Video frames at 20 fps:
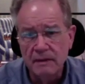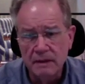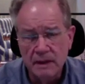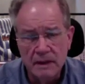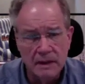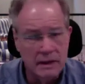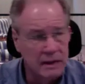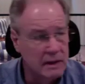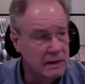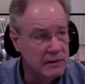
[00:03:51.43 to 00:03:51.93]

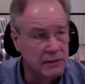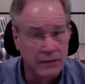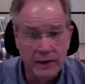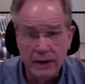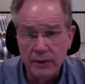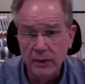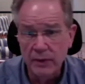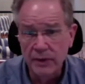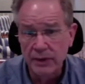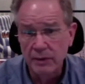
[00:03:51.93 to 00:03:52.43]
if
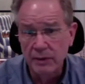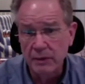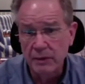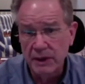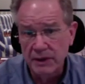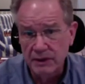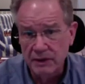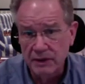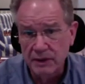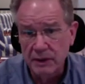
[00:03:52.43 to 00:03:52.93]
I were your
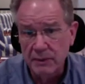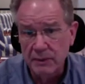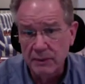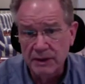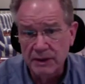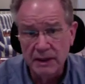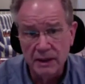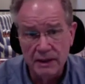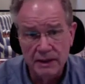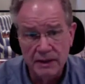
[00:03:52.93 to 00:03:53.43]
mentor, I'd be
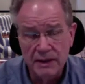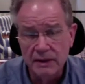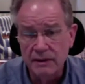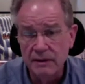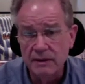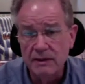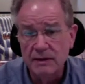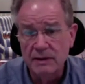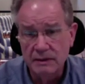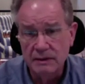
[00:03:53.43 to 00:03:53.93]
telling you,